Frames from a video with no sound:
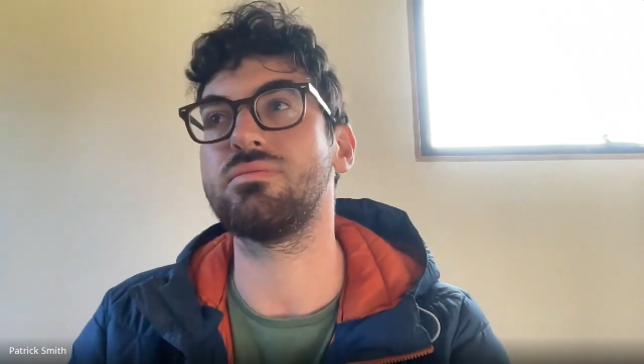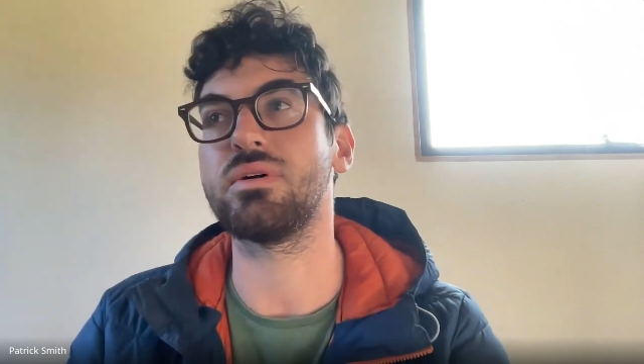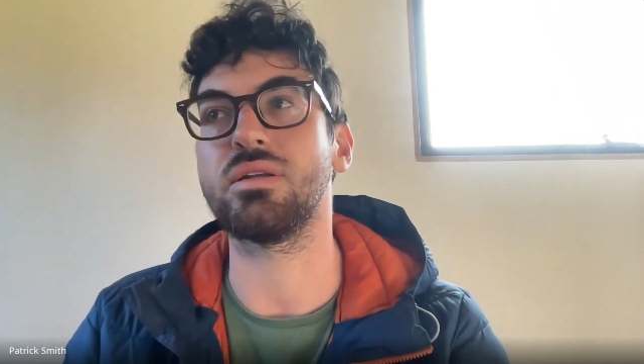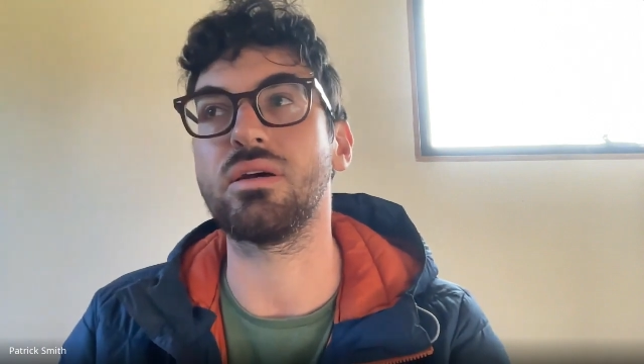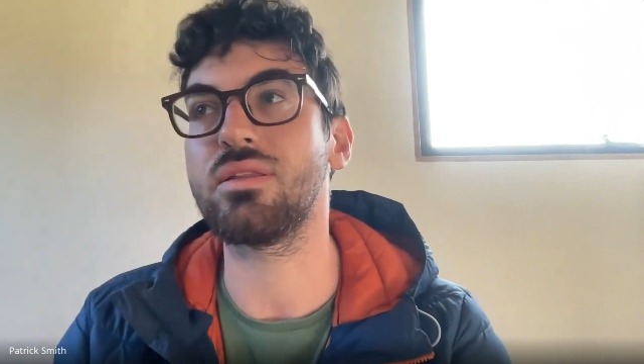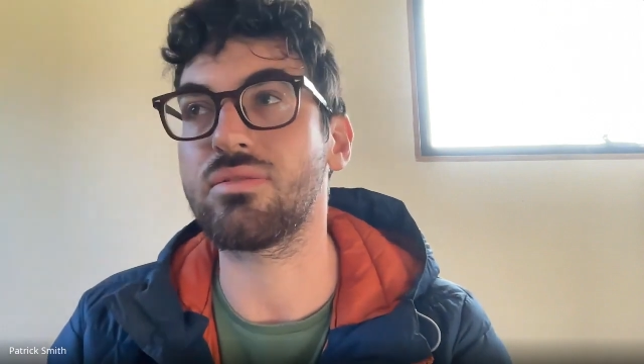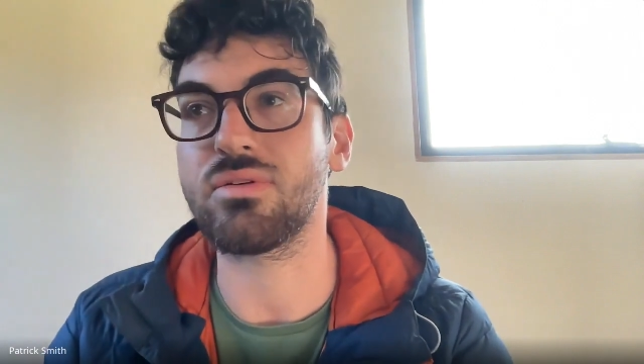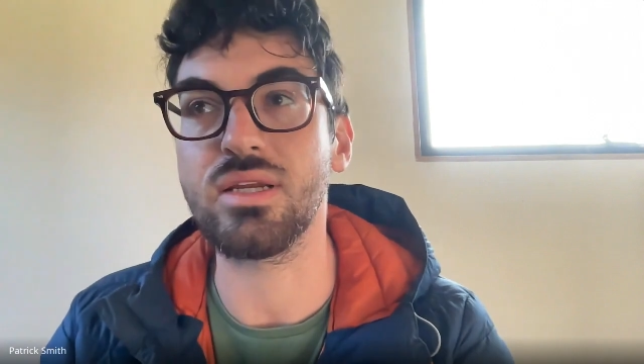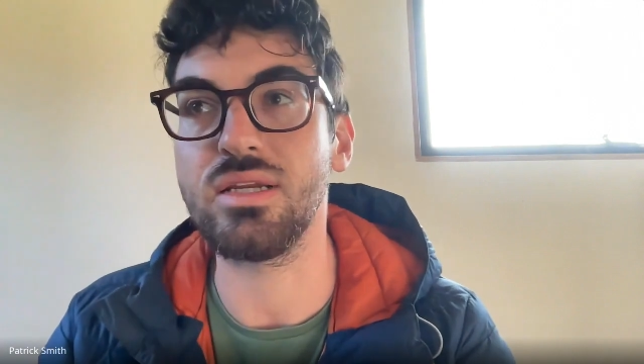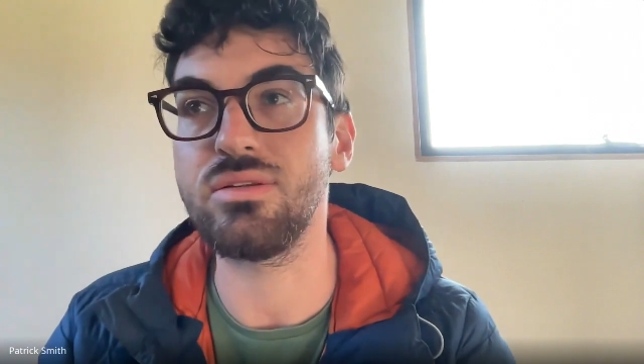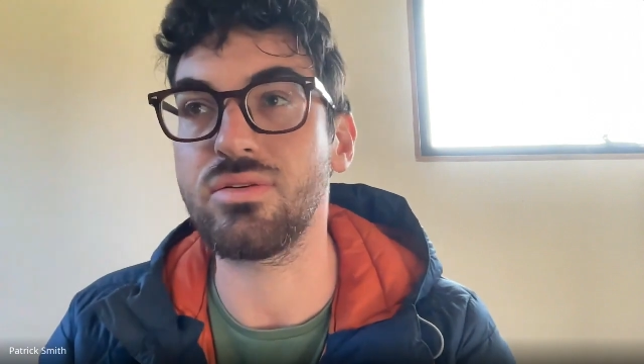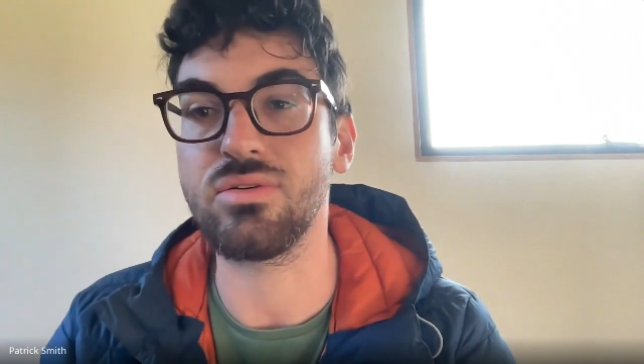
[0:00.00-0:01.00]
I don't know,
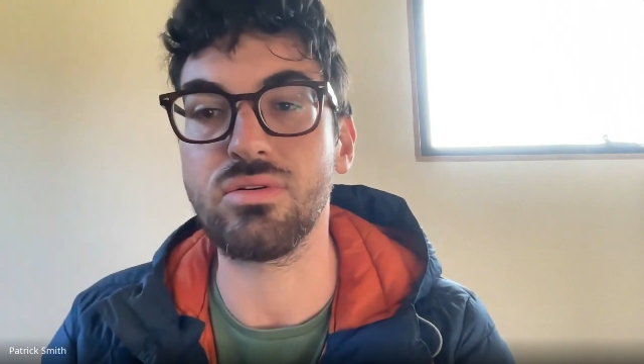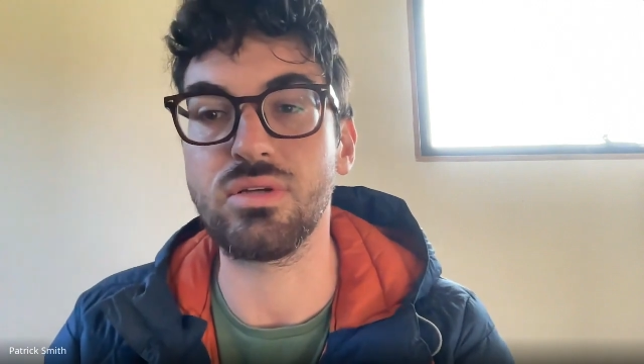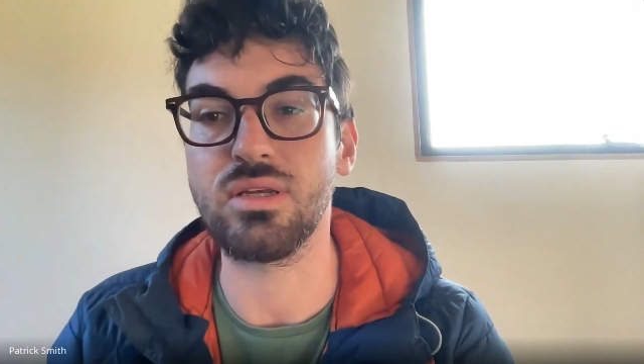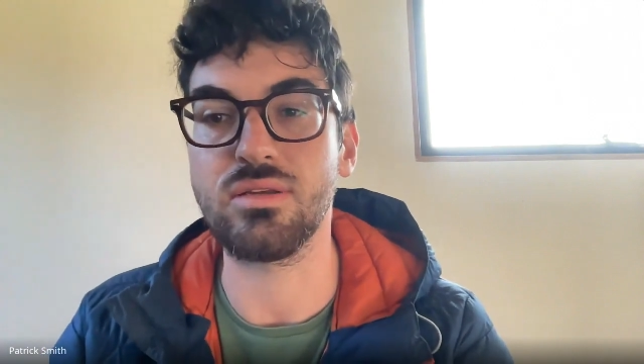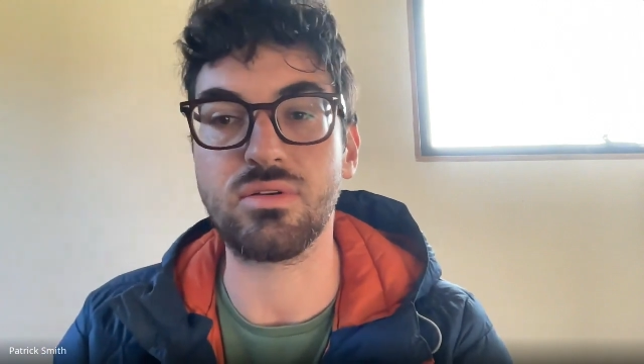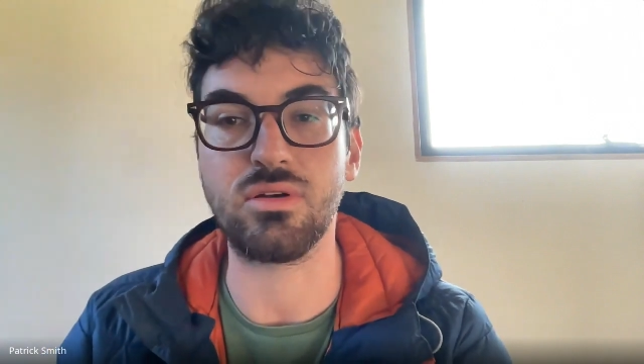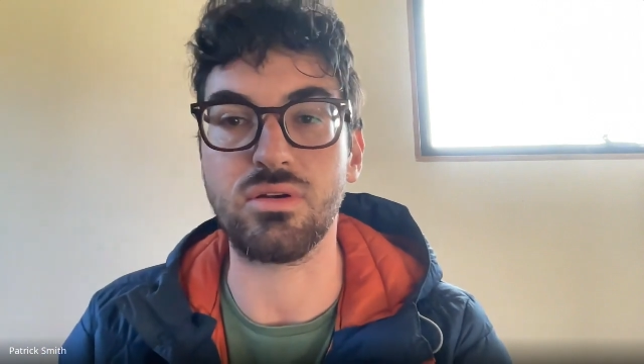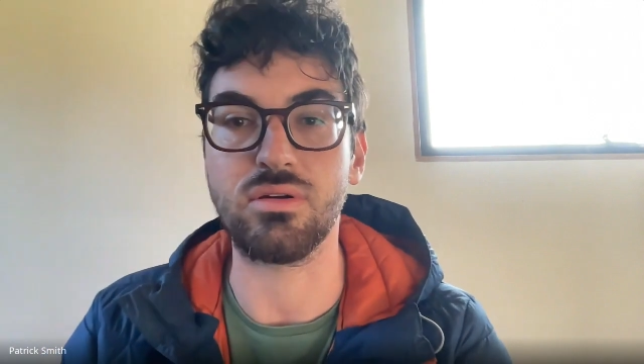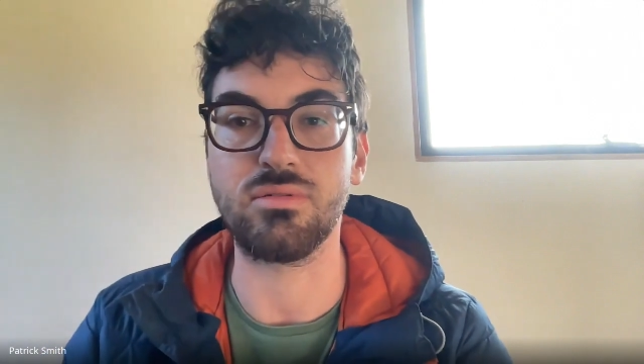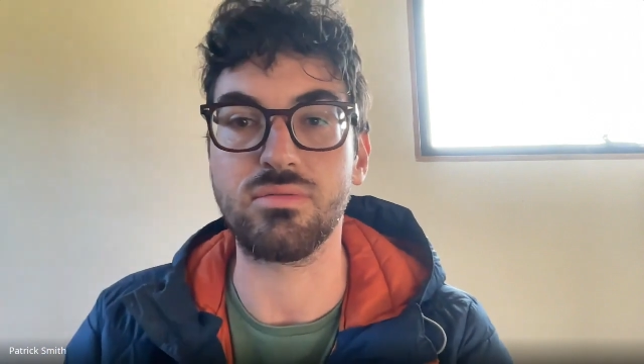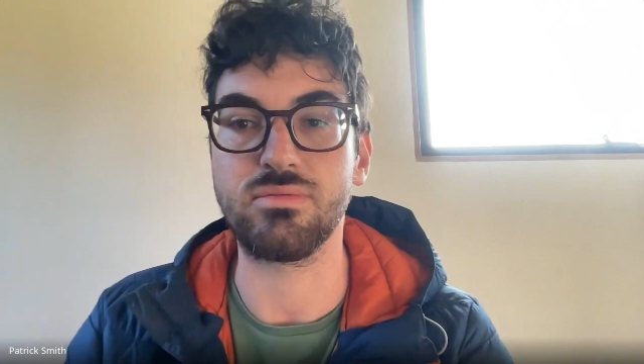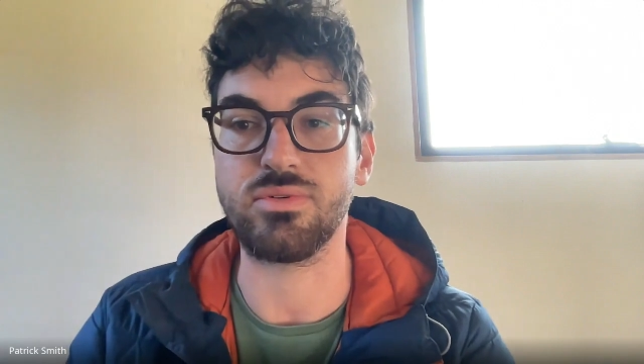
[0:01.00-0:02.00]
2 years ago
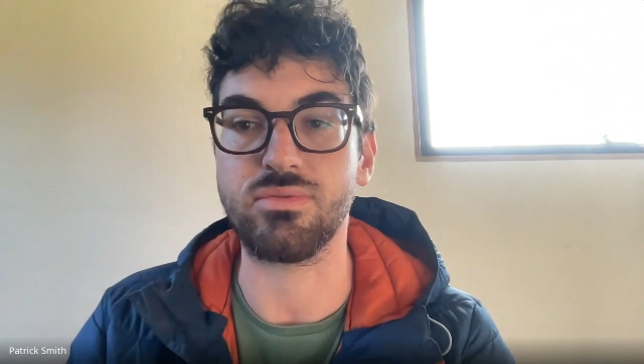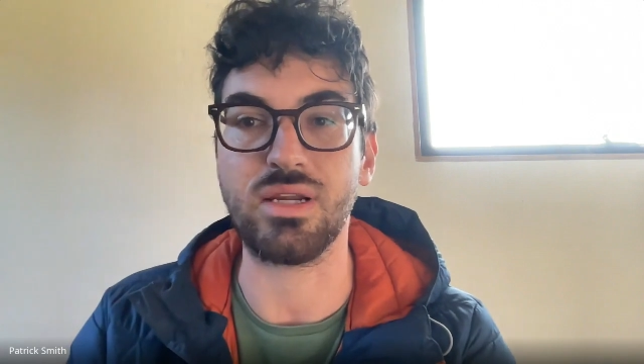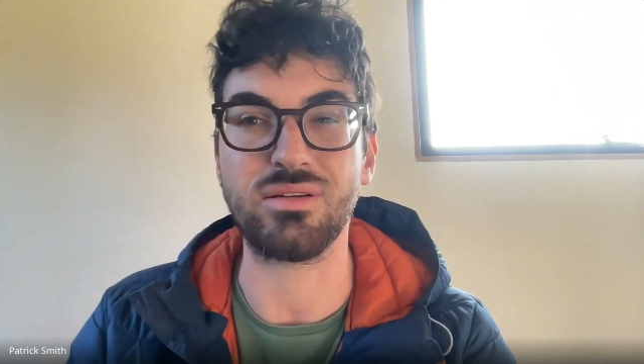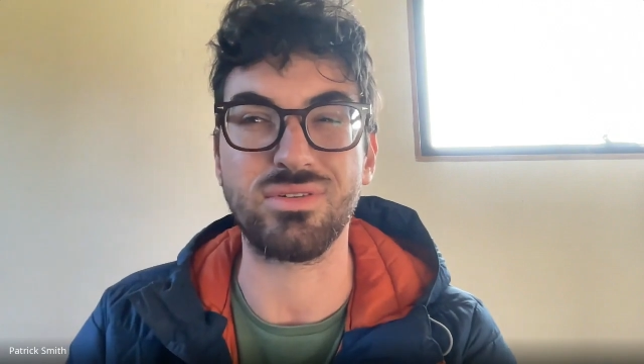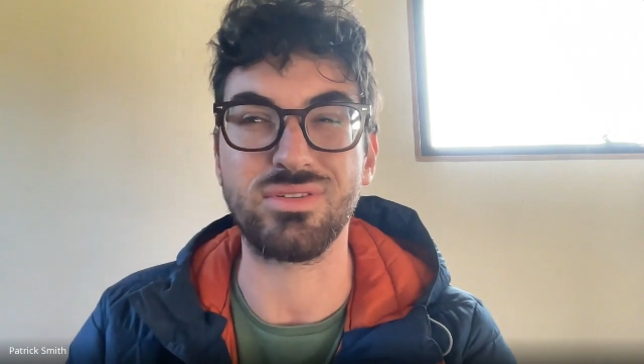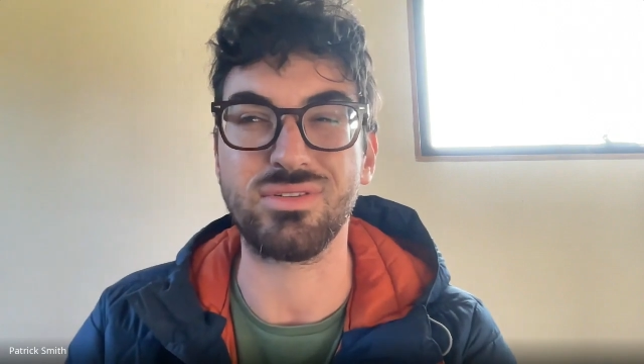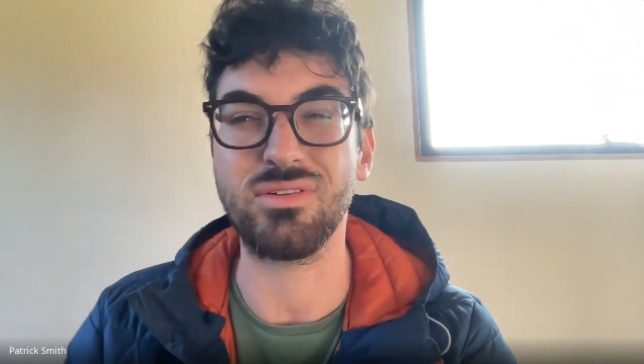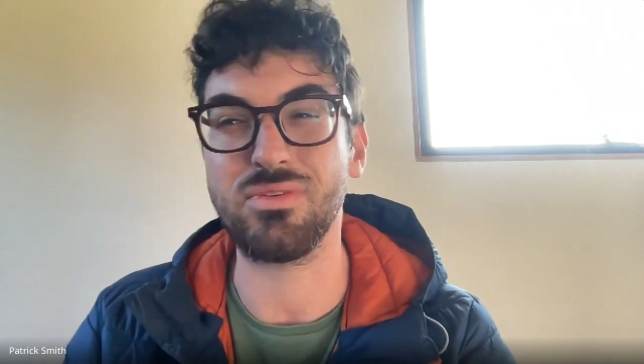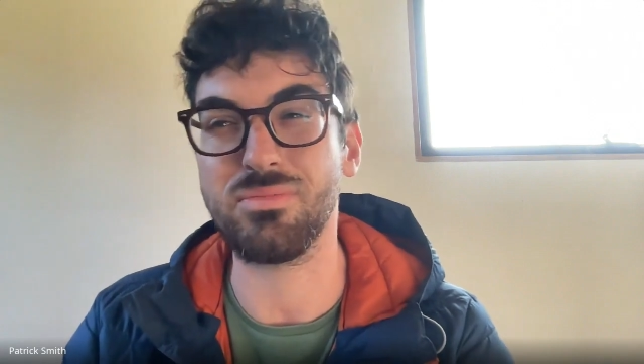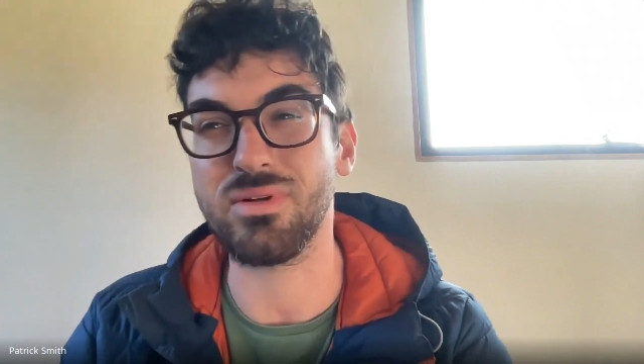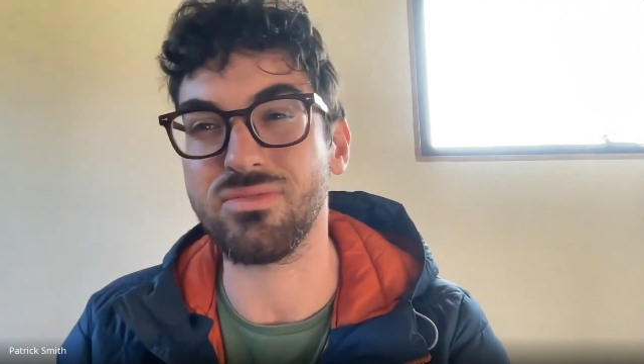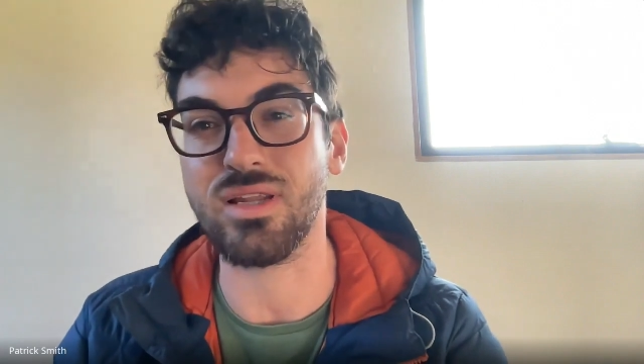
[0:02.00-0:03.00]
for React was sort of a
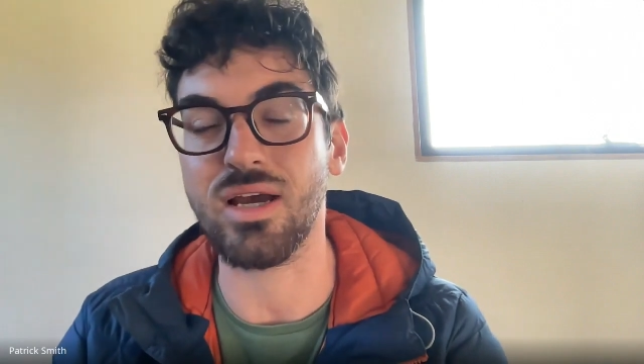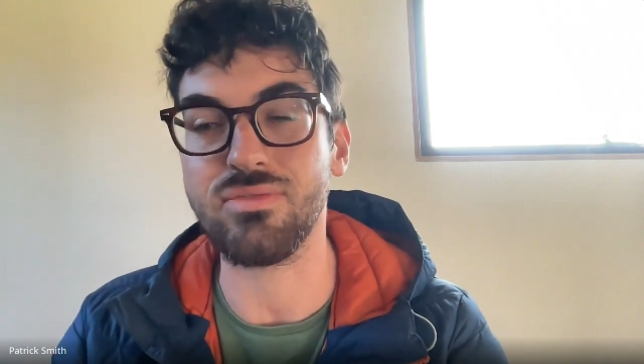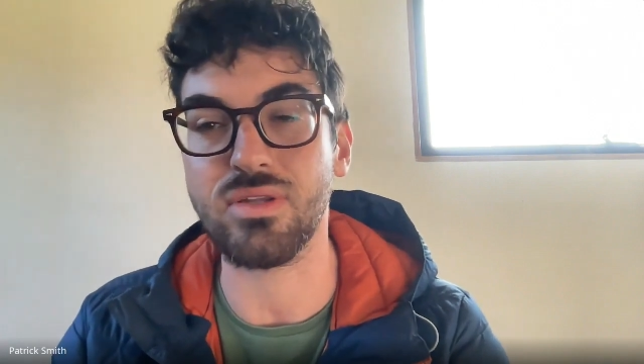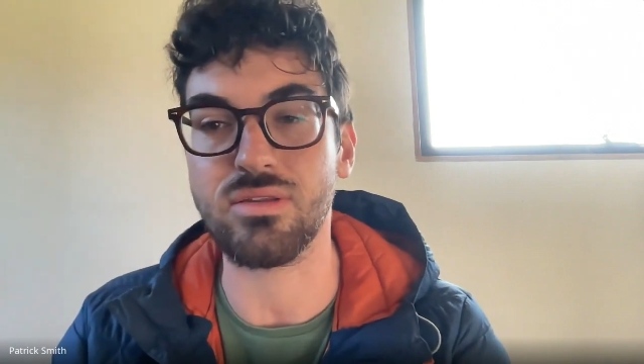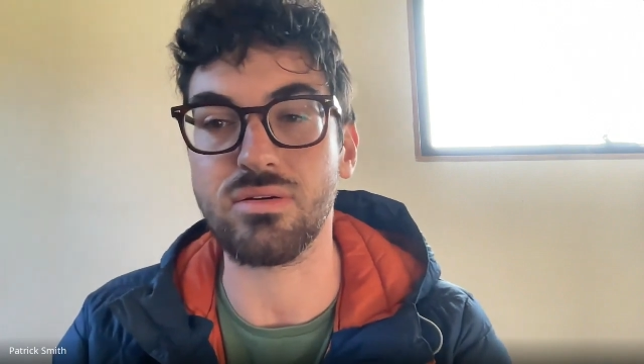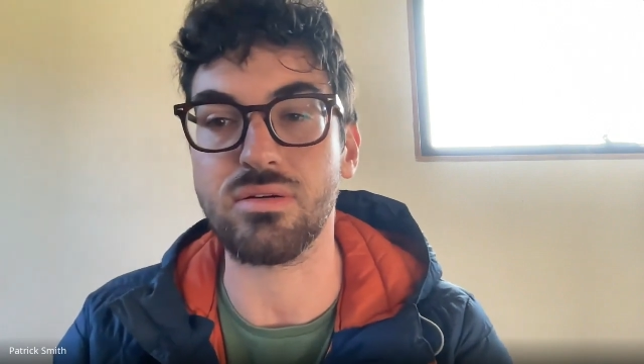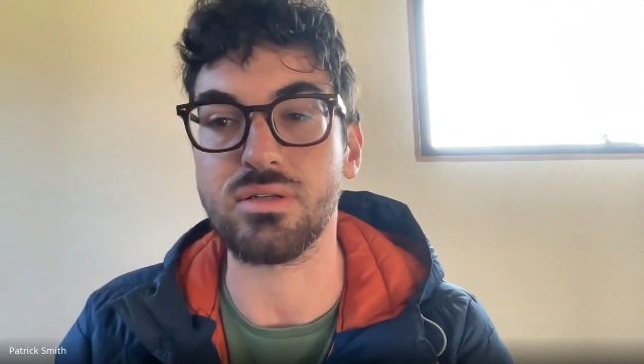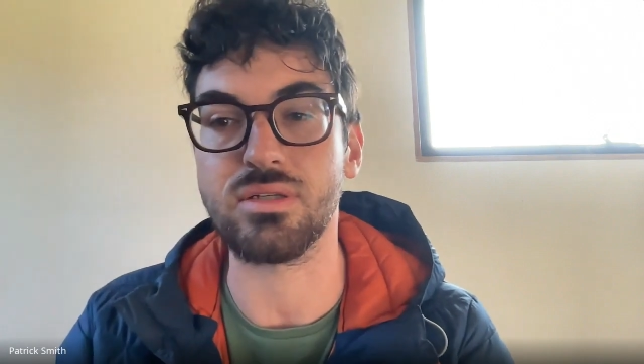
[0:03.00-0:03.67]
bit of an afterthought.